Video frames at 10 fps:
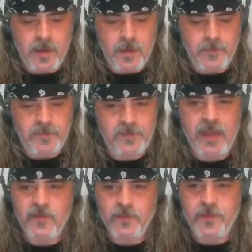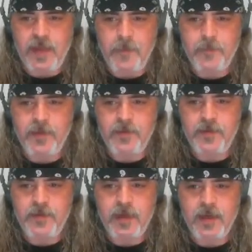scheduled for that,
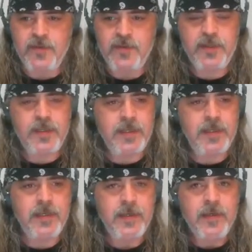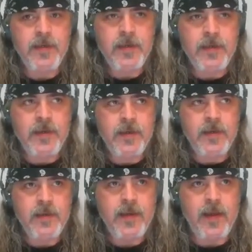but she
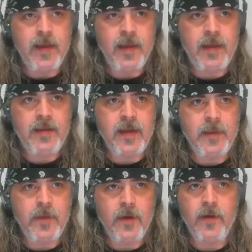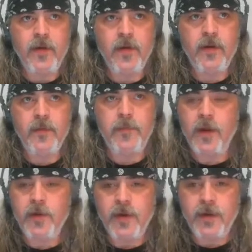ended up, her
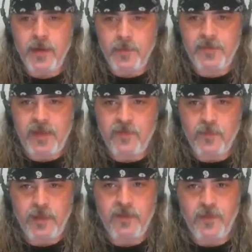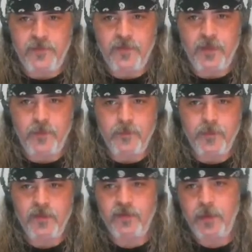partner ended up scheduling a trip for them
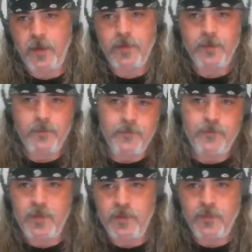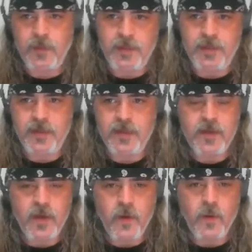because her partner really didn't
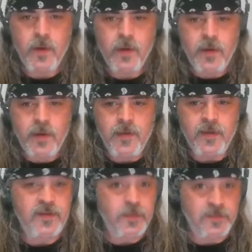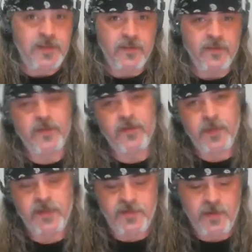know that she was scheduled to do
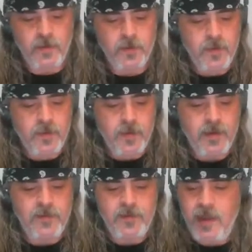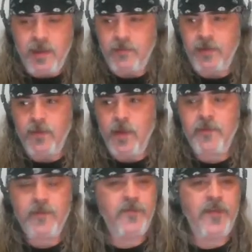my show. And I said, hey, you know what?
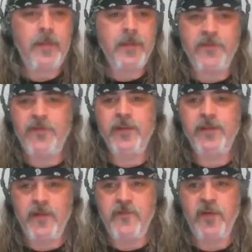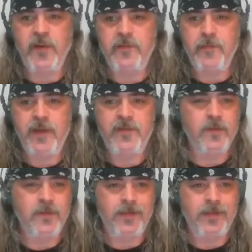Family and friends come first. My show is like